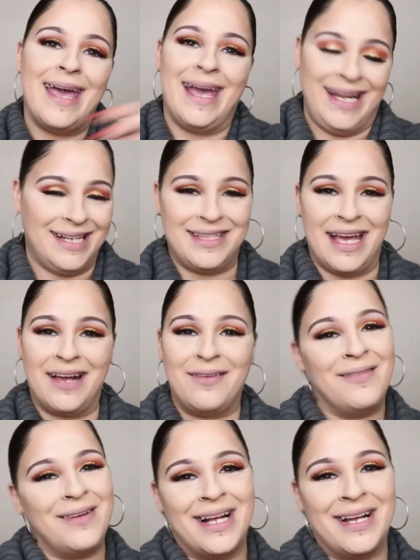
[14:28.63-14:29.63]
in a sec
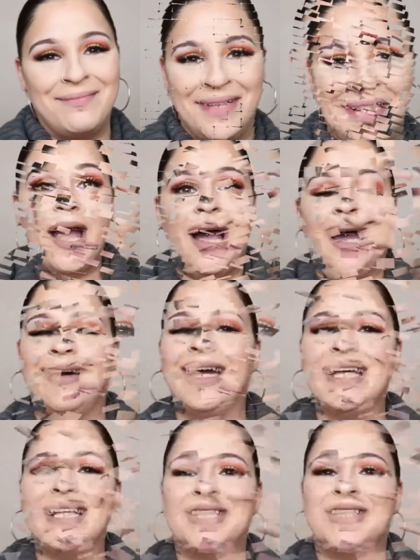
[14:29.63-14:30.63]
with a completed full face.
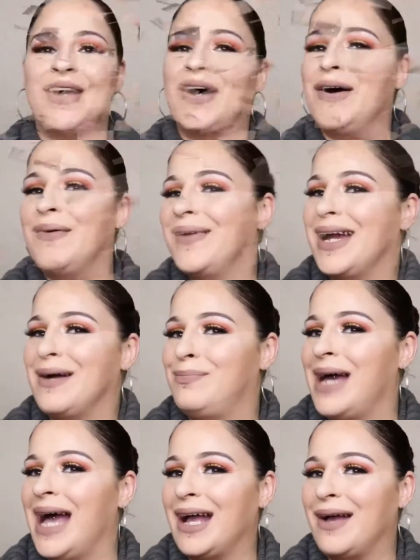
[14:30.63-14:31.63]
Alright, so we are
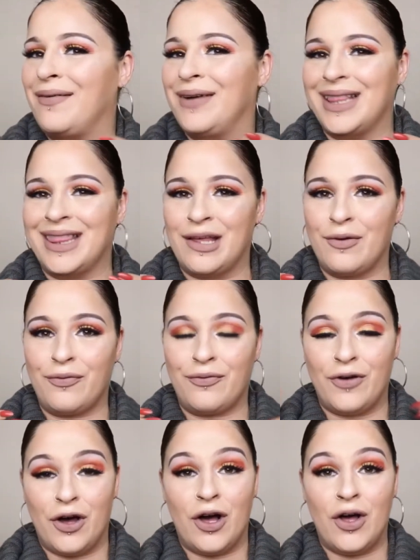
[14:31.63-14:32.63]
back with the
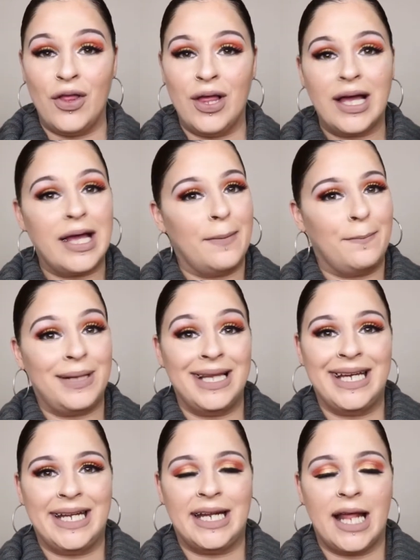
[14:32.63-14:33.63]
full
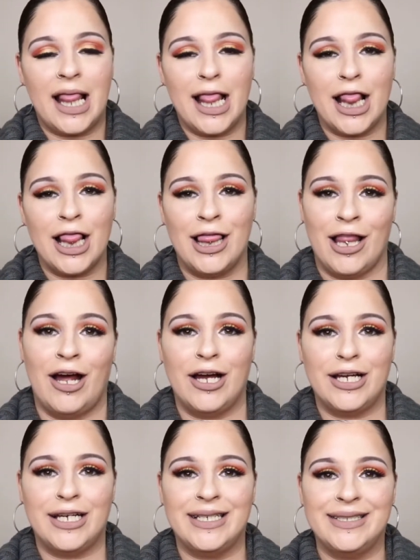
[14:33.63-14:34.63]
completed
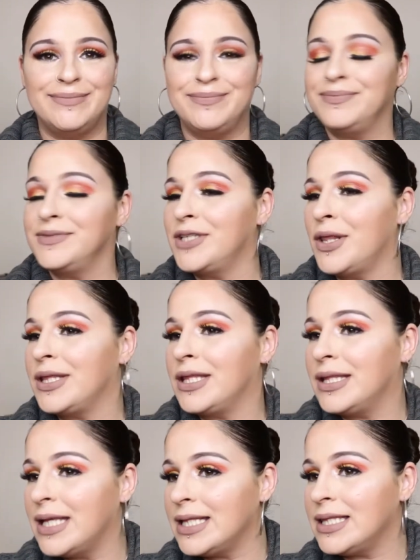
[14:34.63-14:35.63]
look. So this
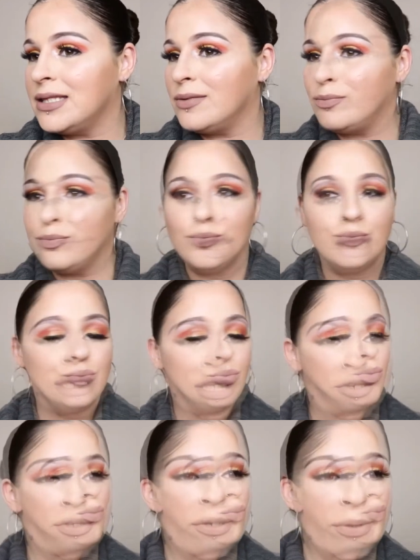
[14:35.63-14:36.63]
is it. I did
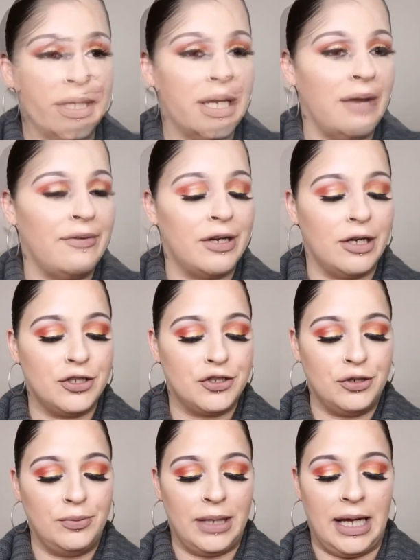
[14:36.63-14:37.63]
use it with the CoverGirl
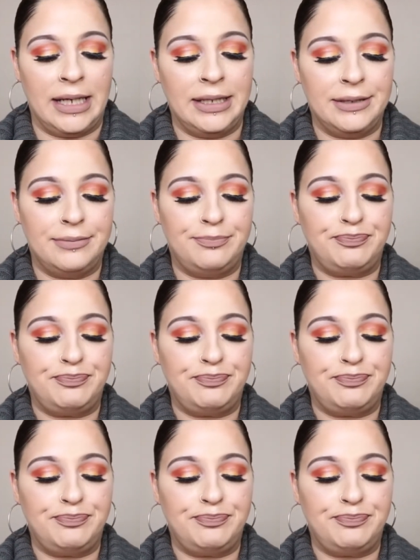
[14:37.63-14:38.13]
TruBlend.